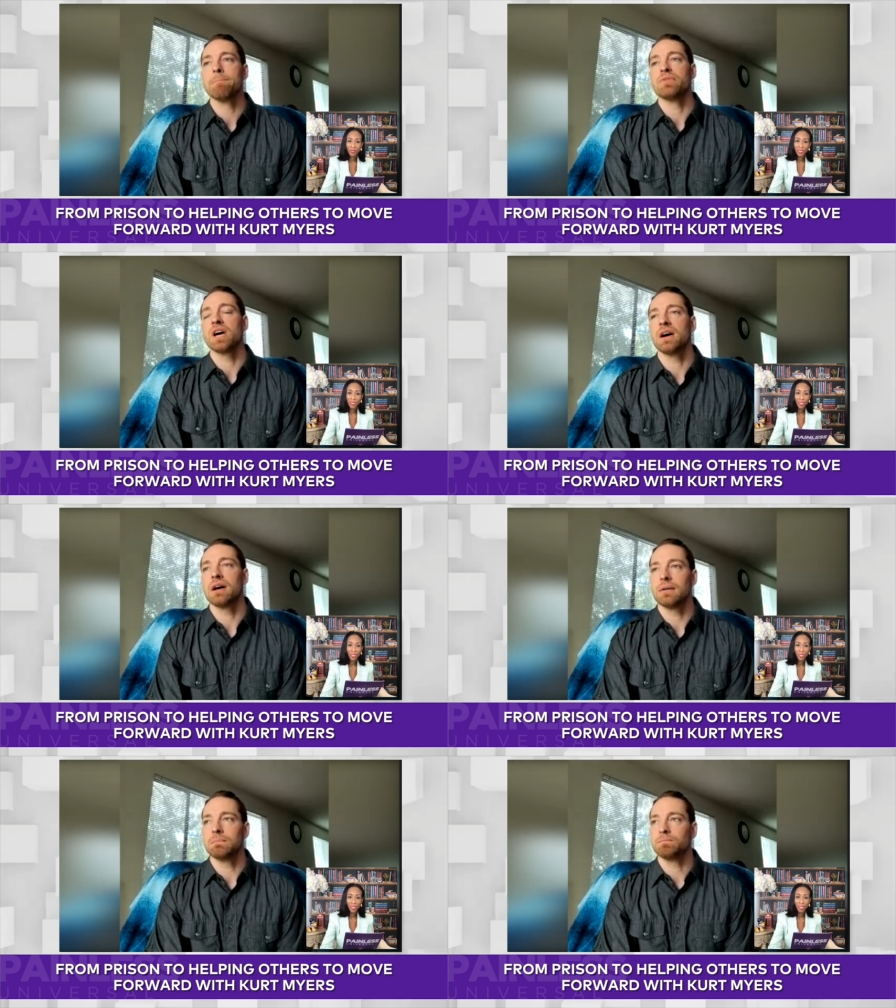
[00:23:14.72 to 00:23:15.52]

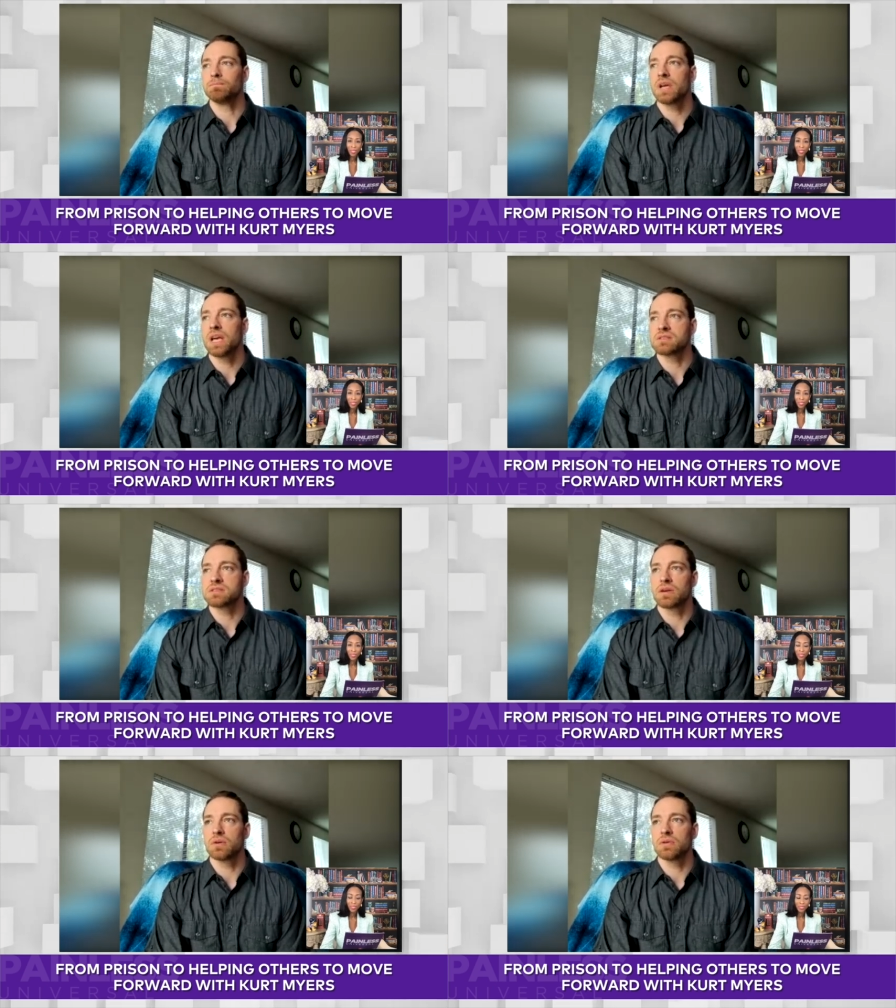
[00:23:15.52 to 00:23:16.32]
um, and
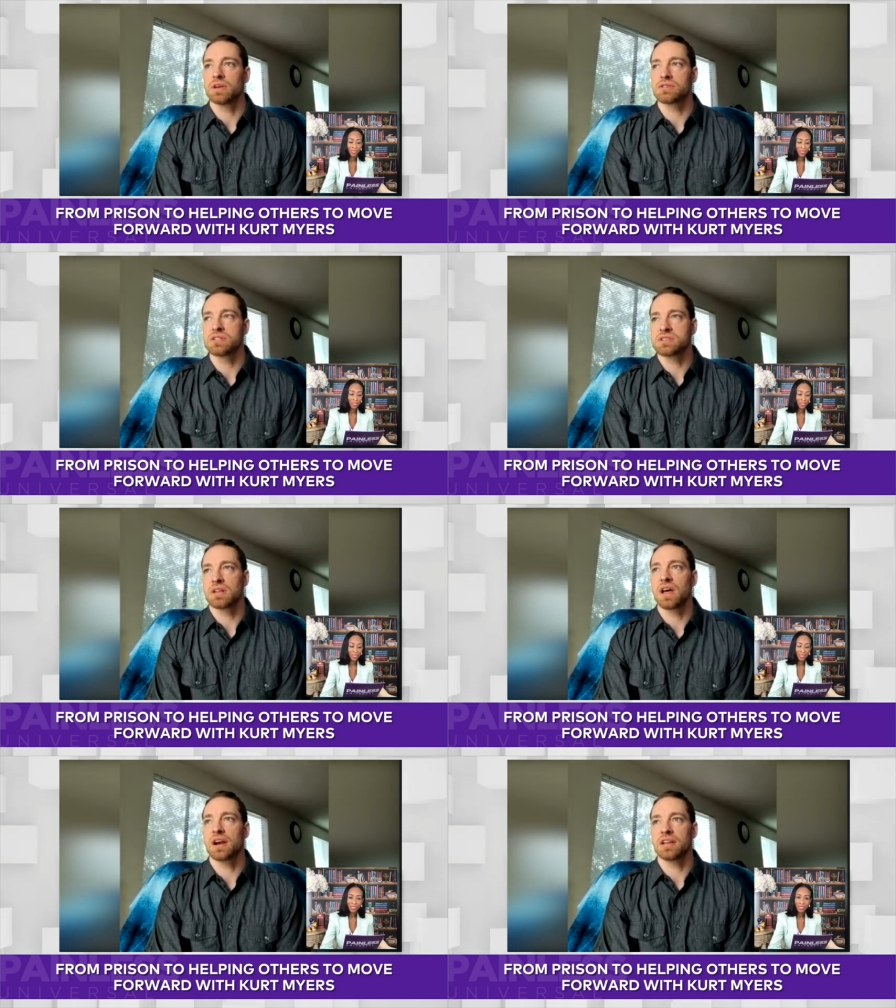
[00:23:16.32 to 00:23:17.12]
so there is a
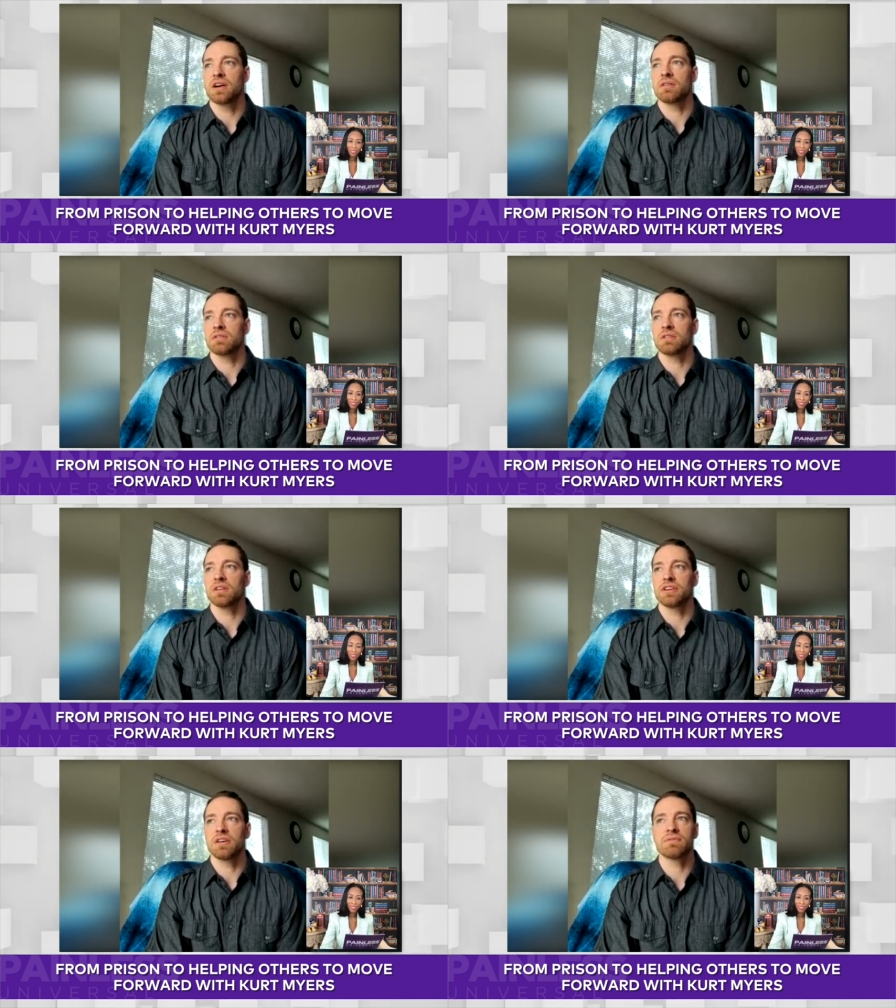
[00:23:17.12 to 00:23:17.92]
lot of young
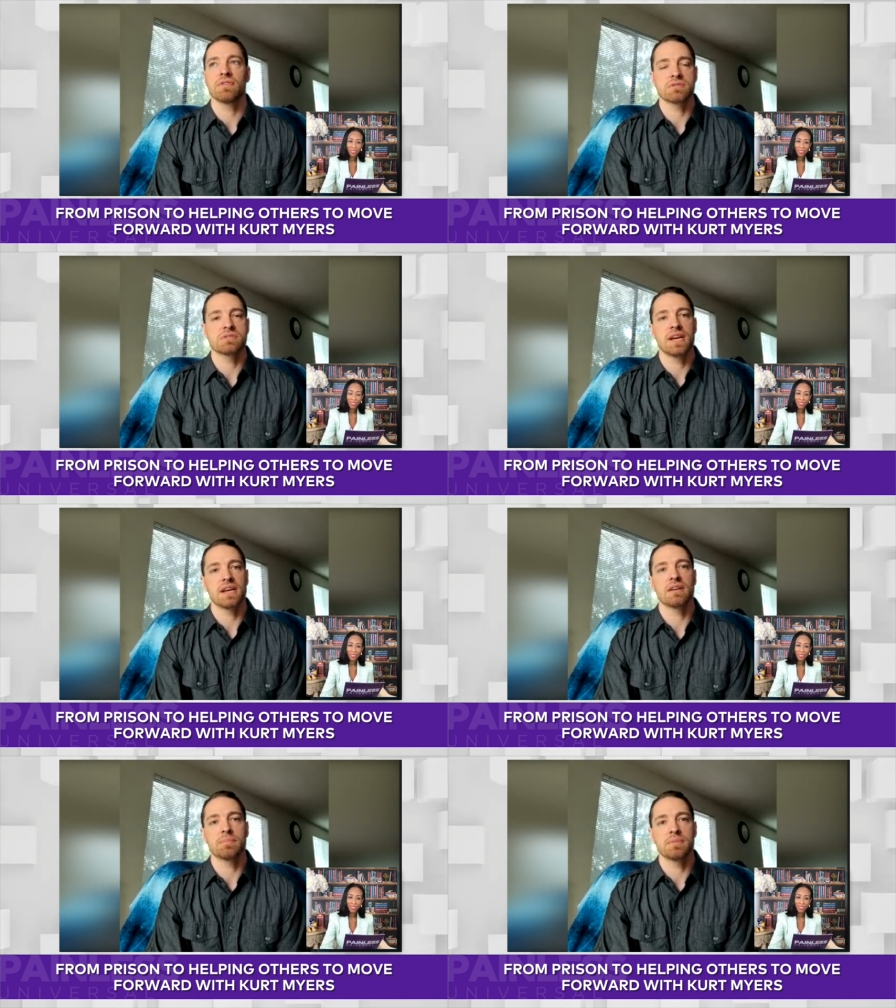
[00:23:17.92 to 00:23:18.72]
young folks that
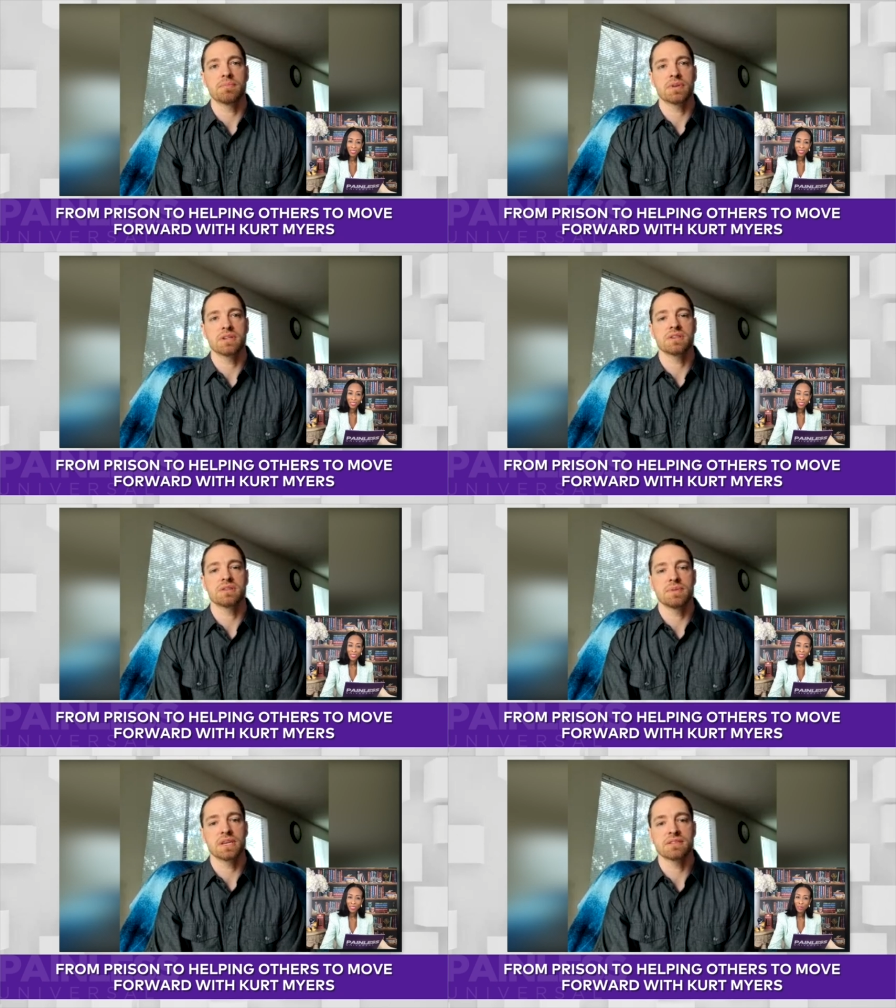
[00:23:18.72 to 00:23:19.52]
end up in
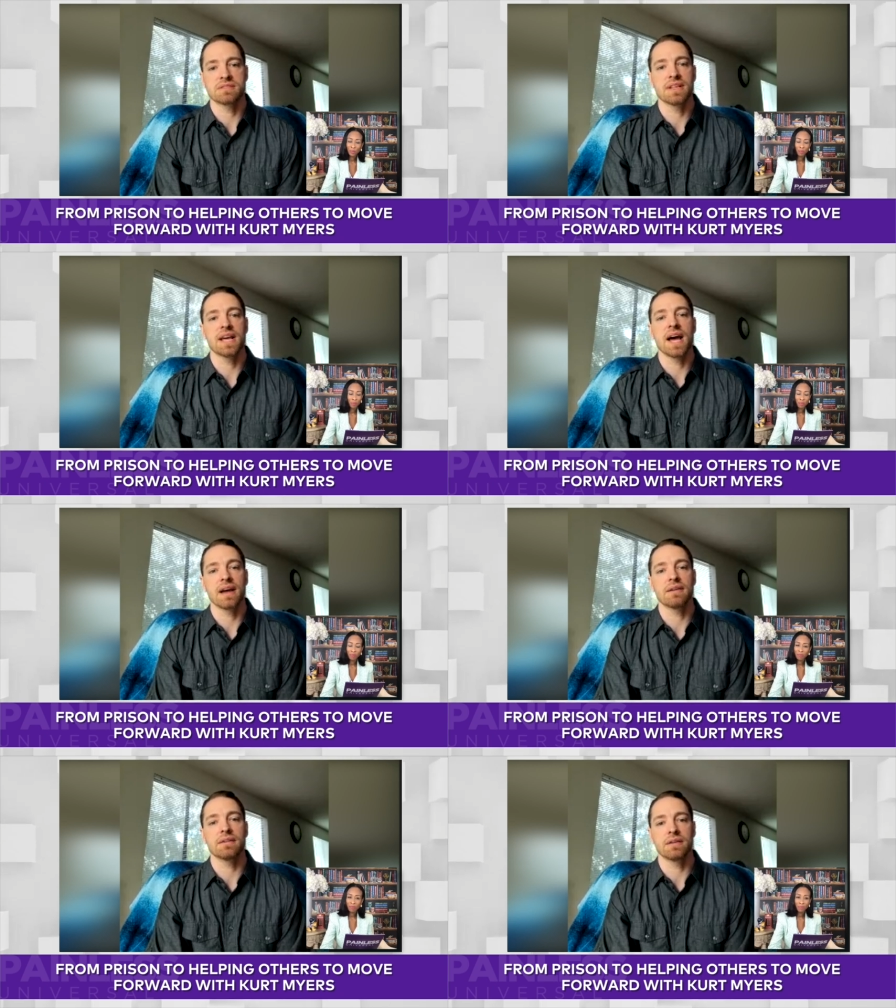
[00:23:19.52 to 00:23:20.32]
prison because of that
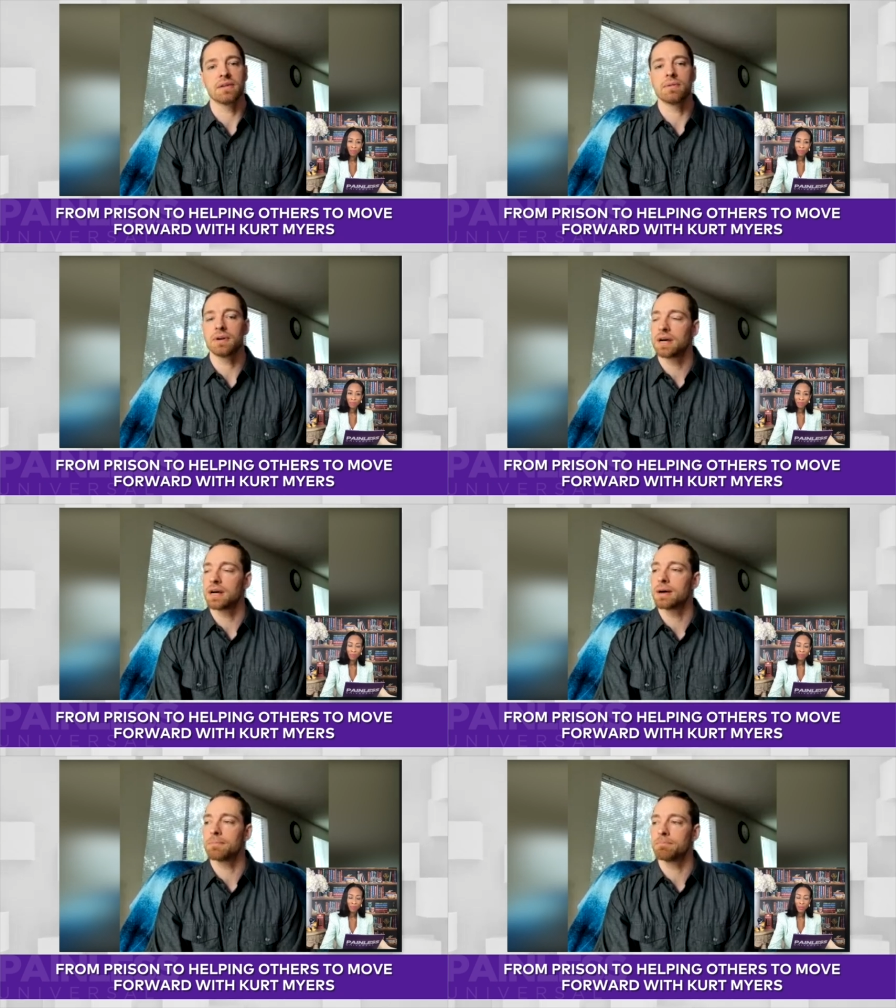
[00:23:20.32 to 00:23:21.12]
you know
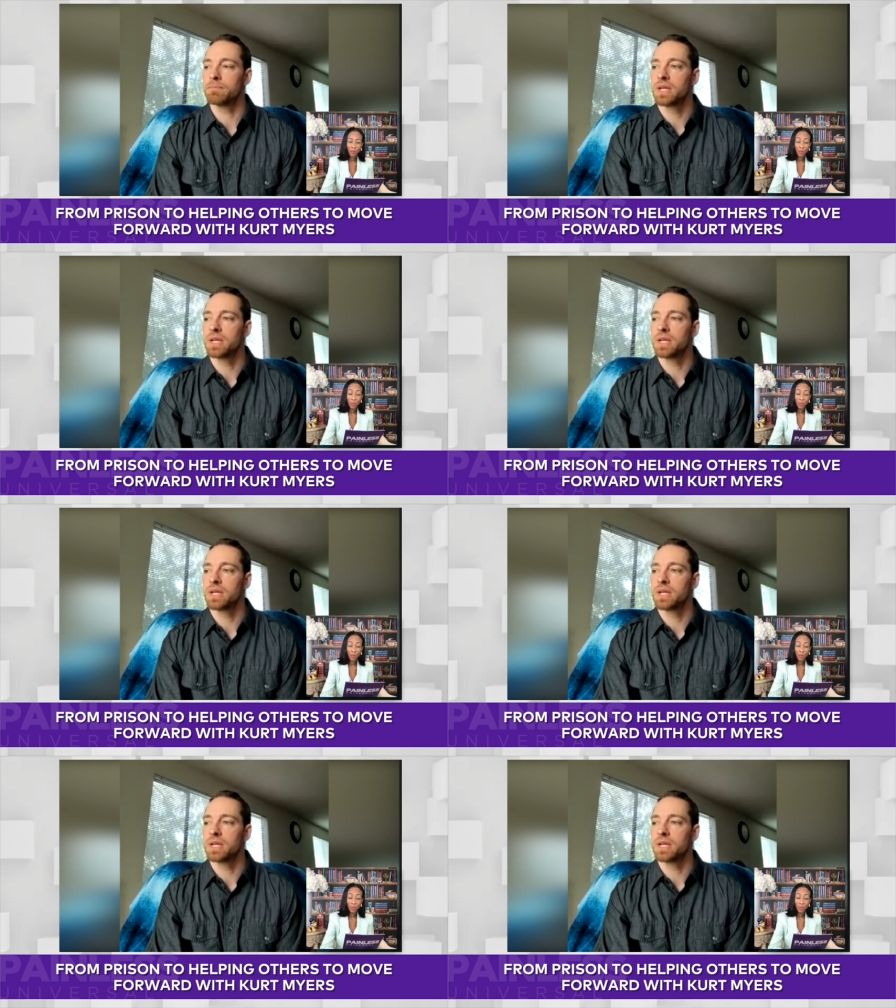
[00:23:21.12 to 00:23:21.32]
um,